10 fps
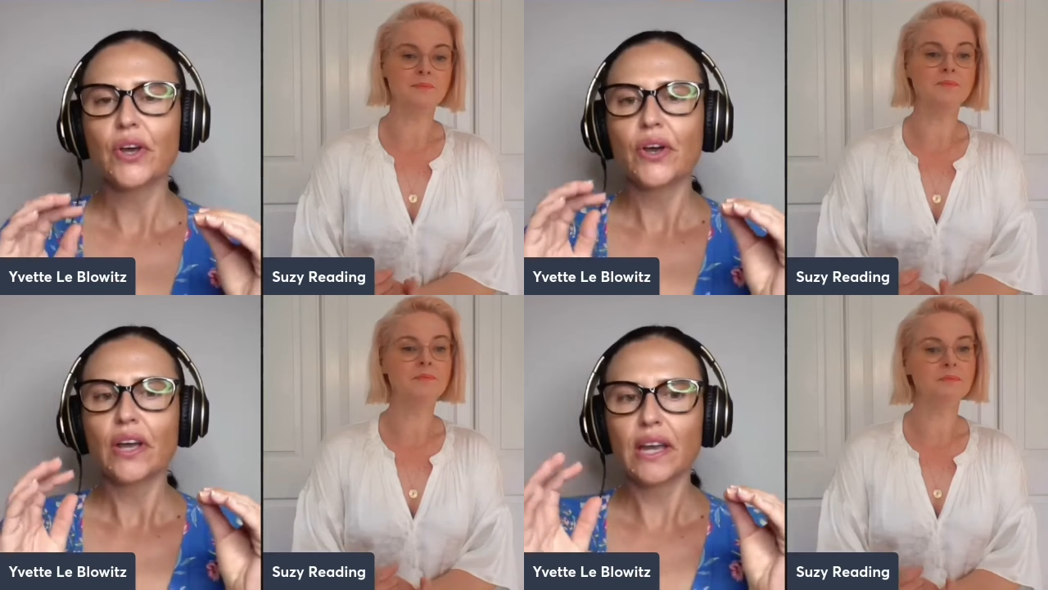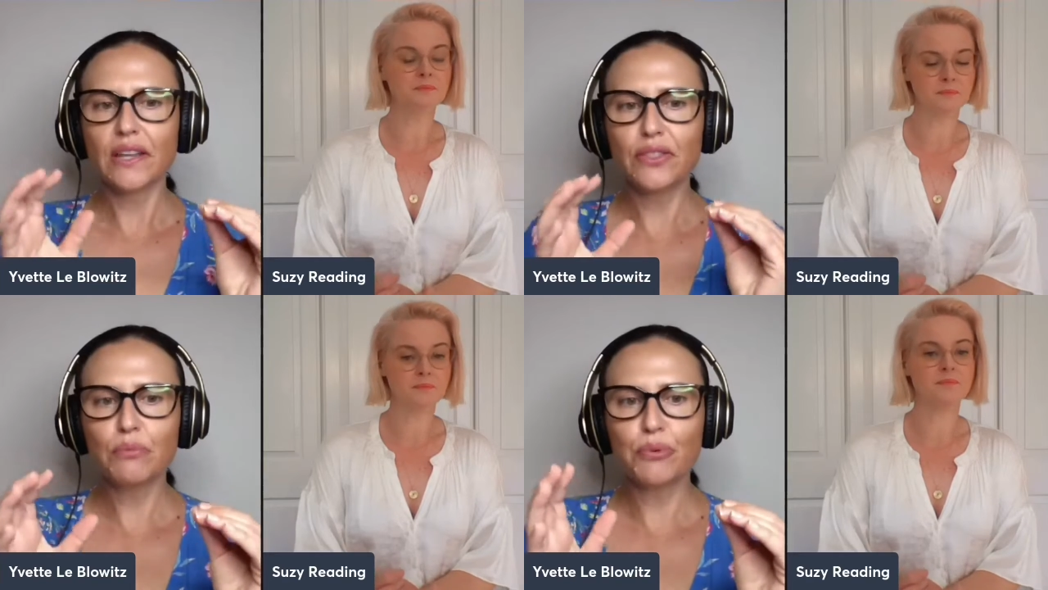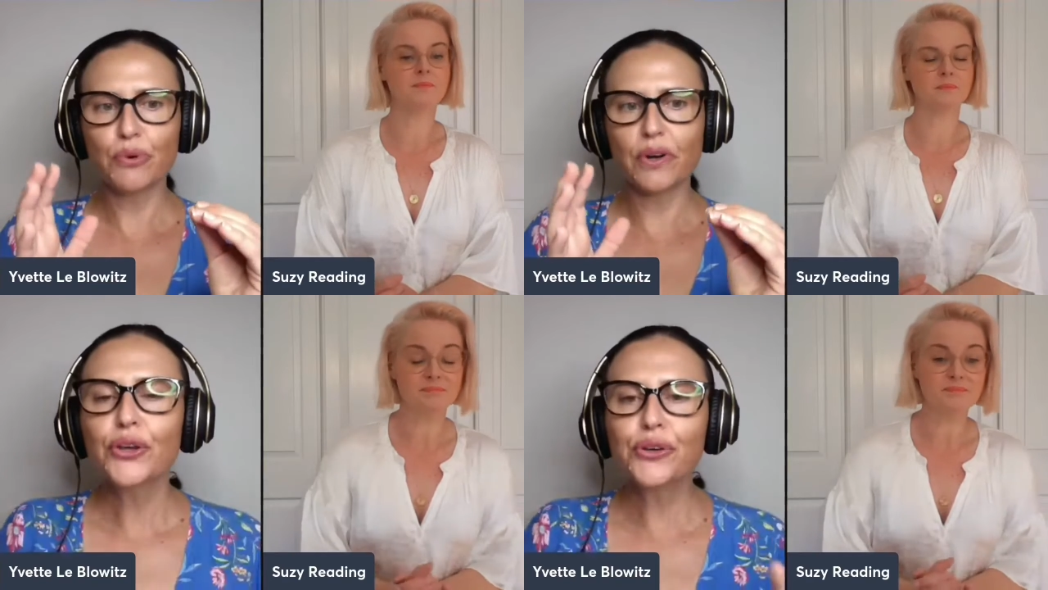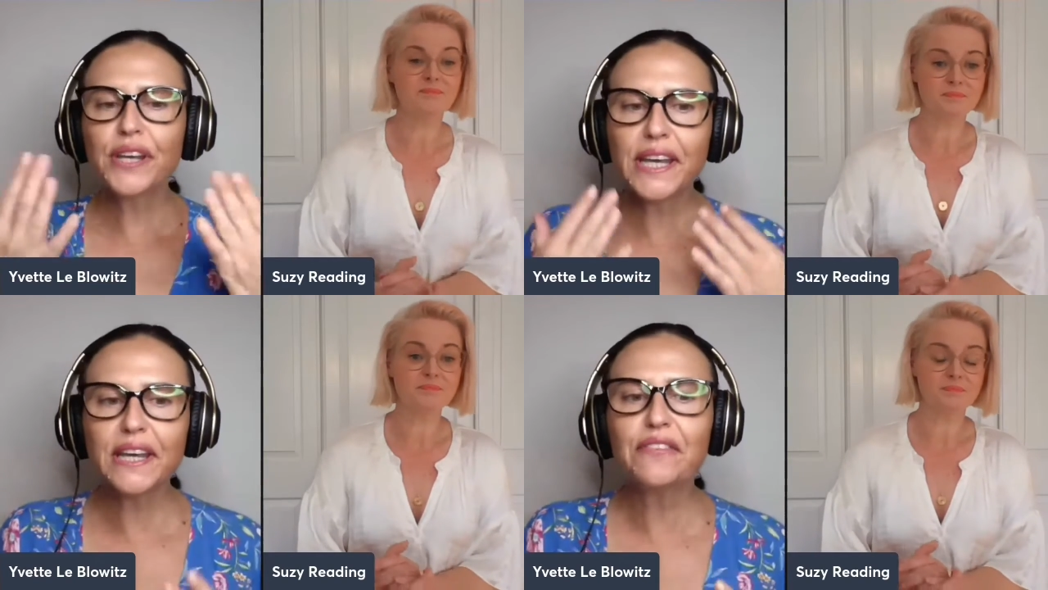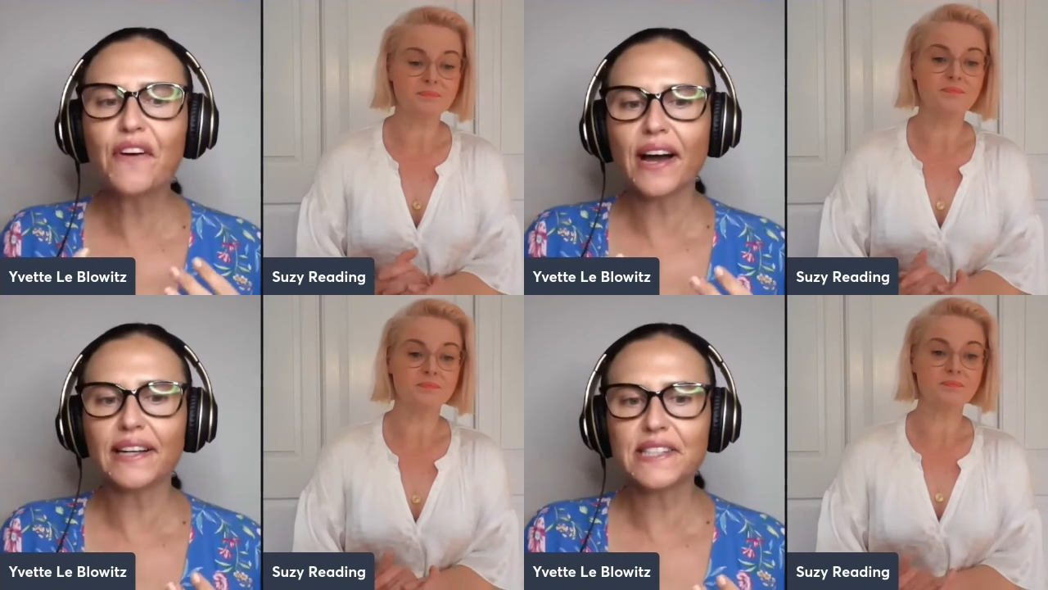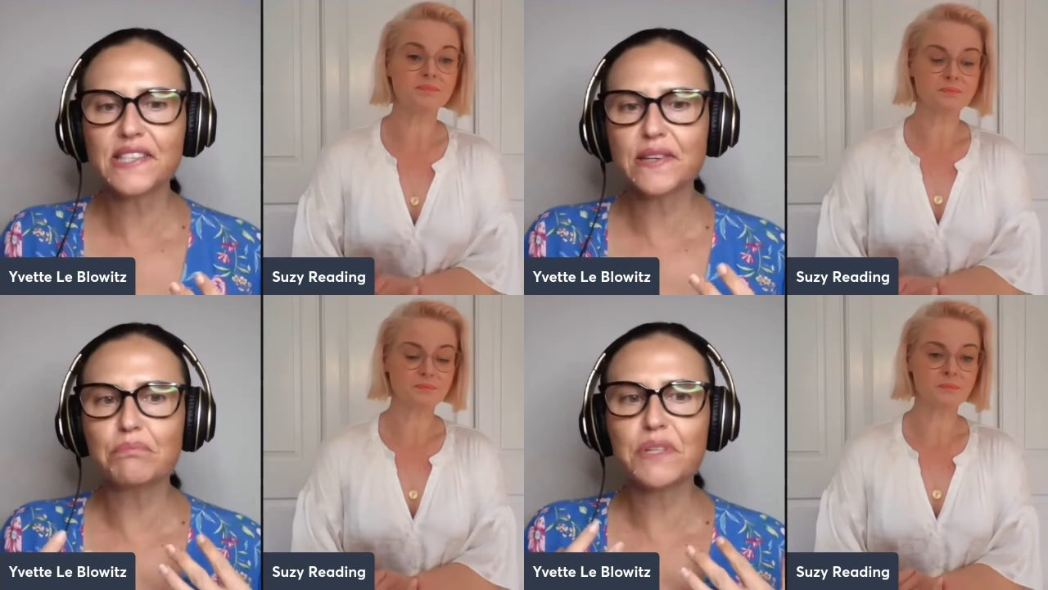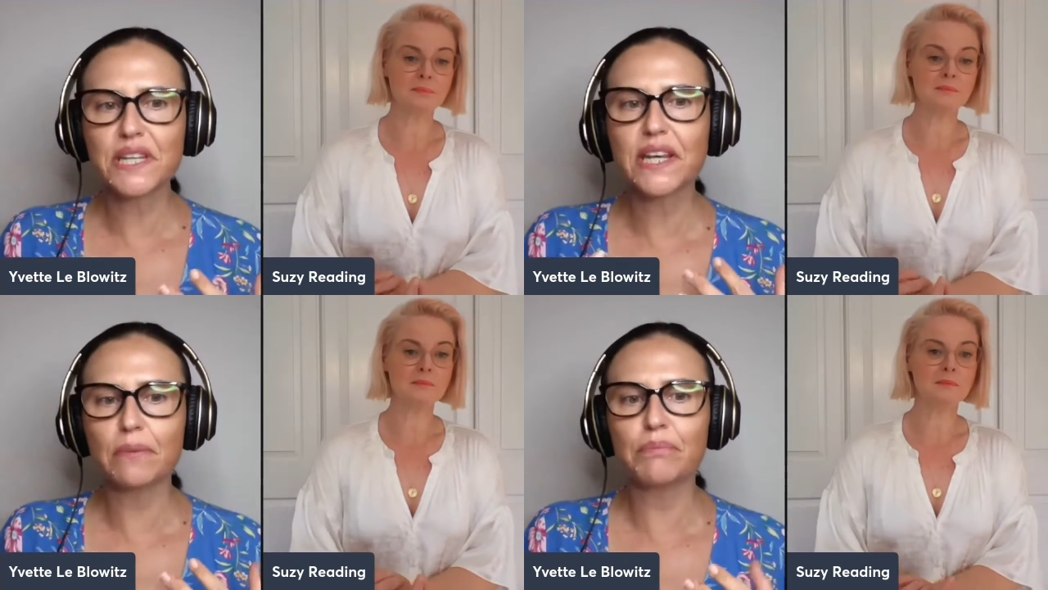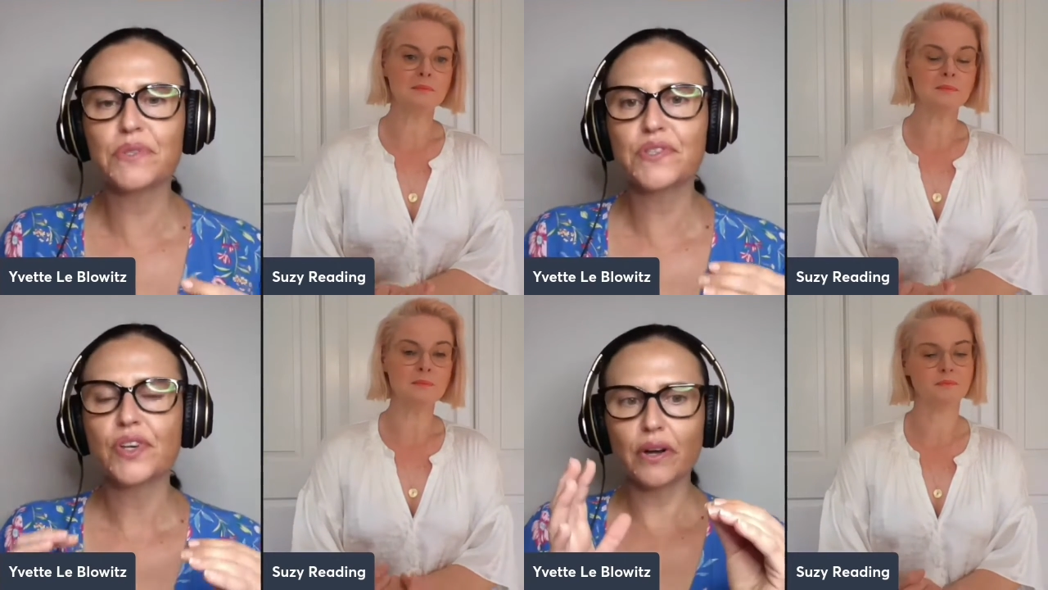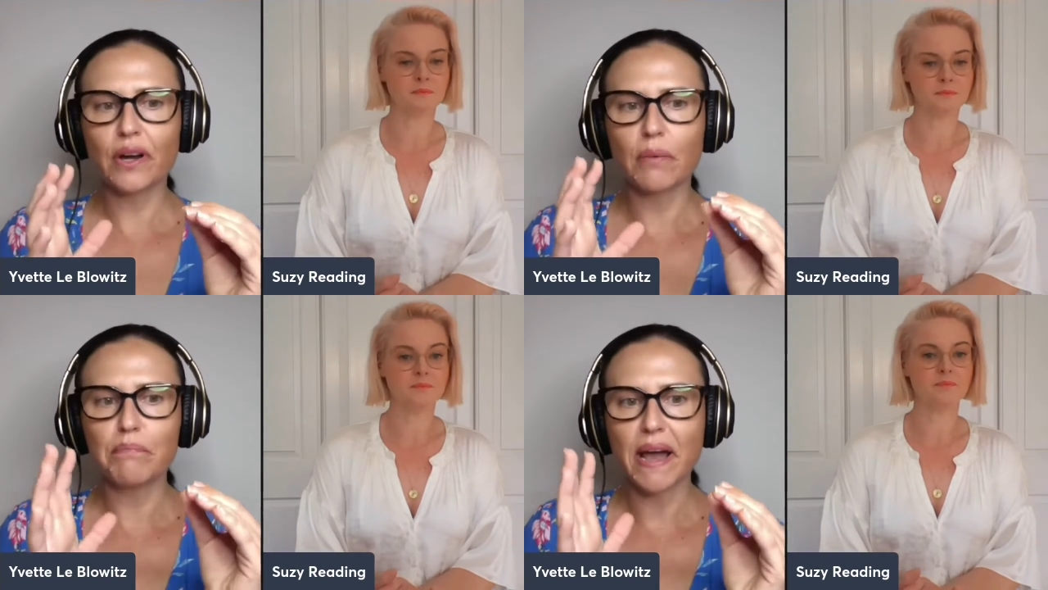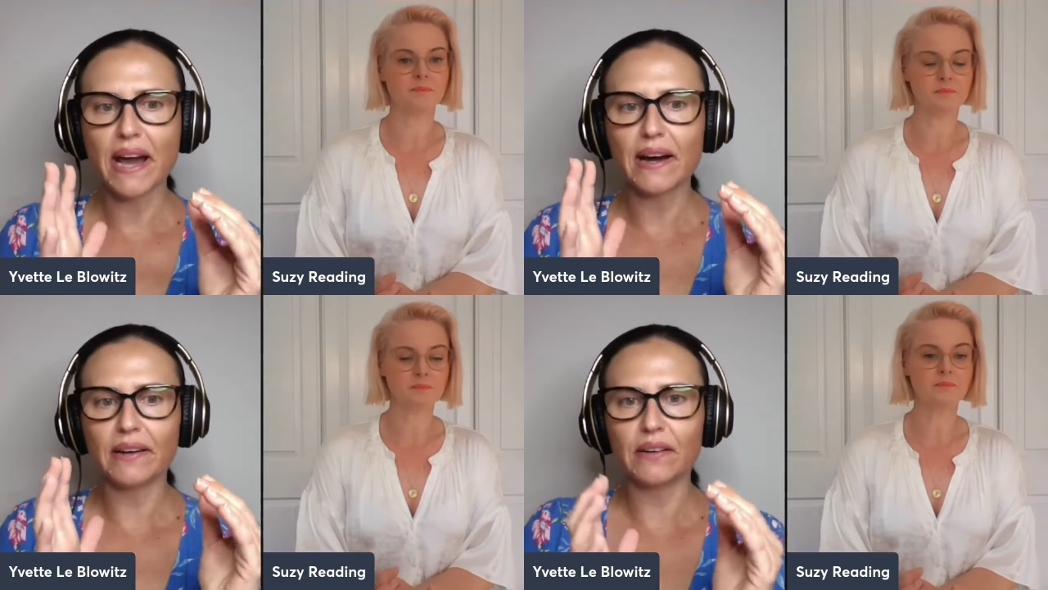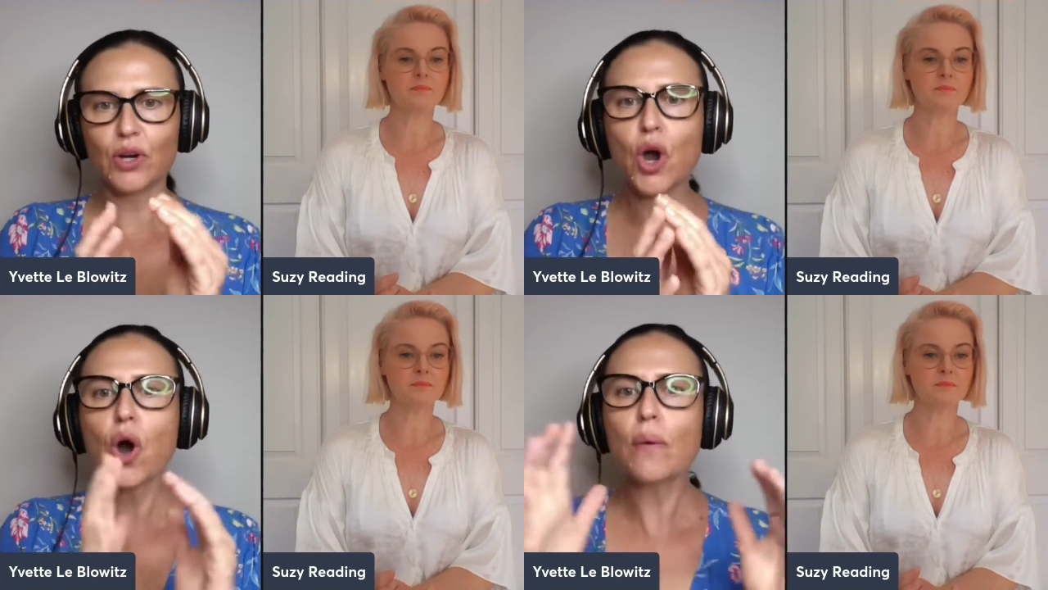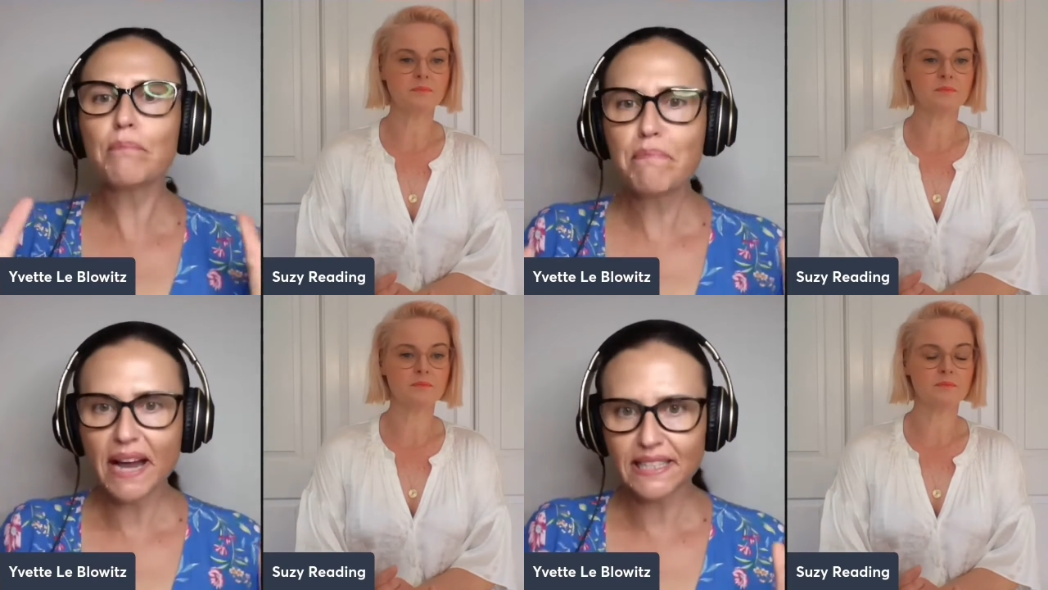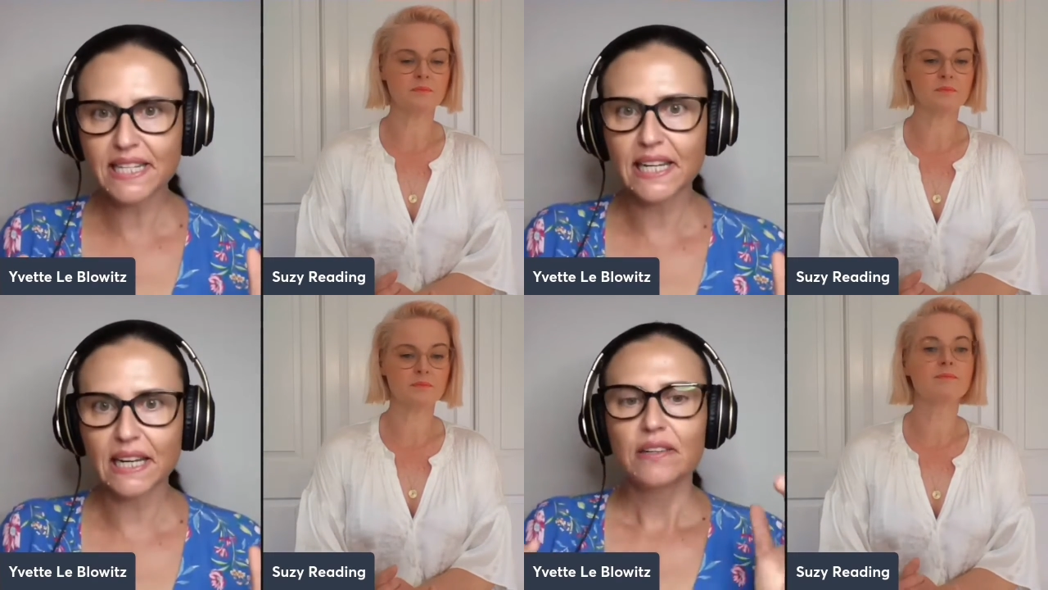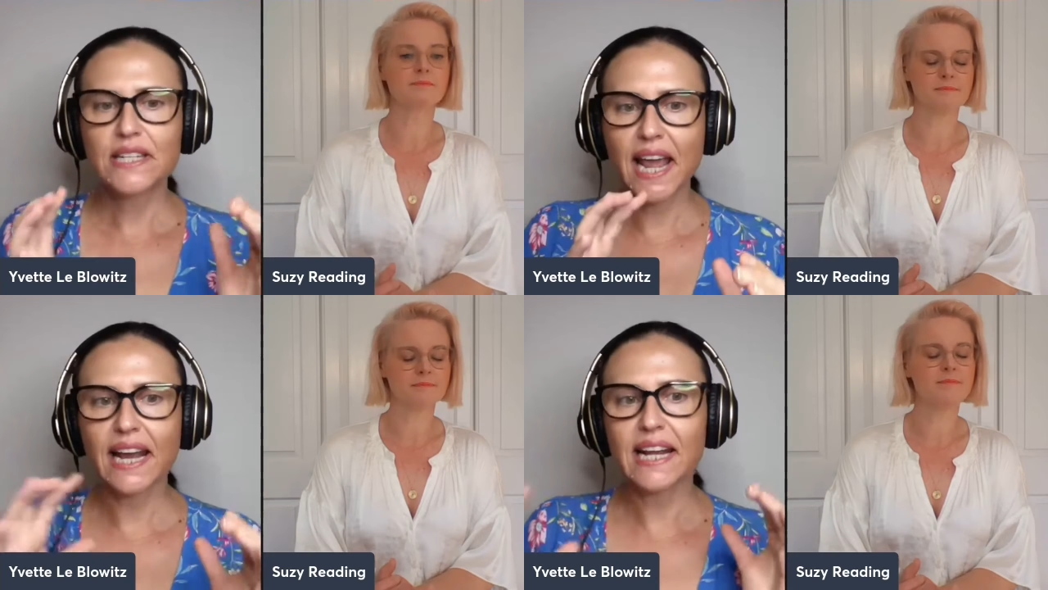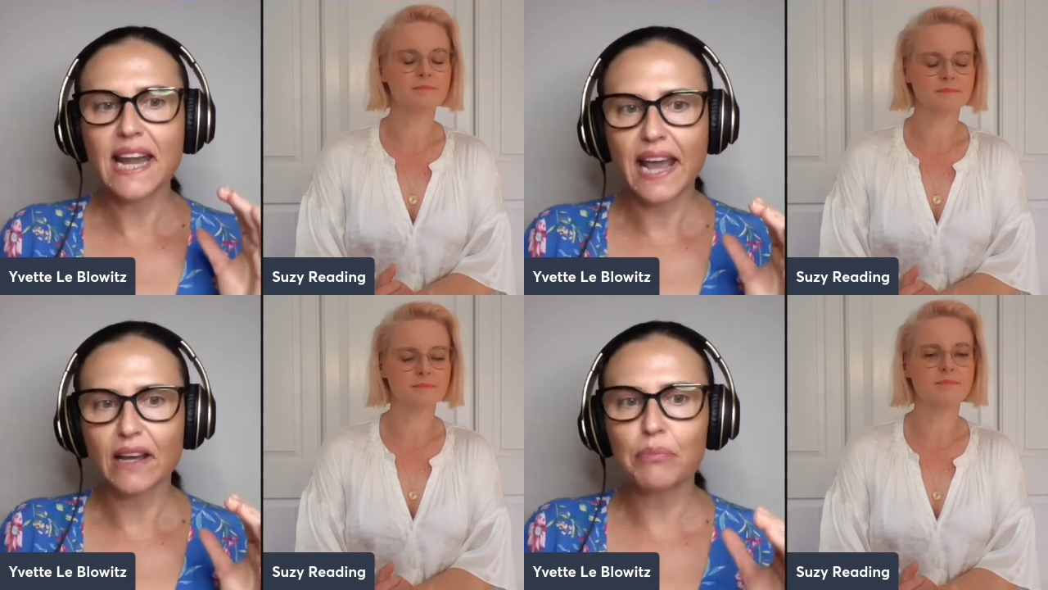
Speaker 1: In the book, you give us some tips about combating tech neck,